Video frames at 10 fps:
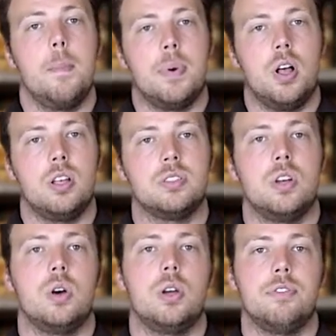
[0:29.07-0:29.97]
but
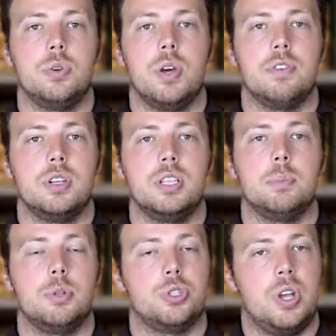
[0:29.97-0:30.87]
also, if you ever need to
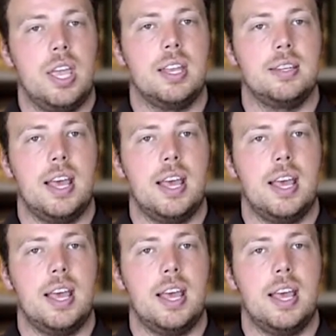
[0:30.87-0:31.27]
put your hand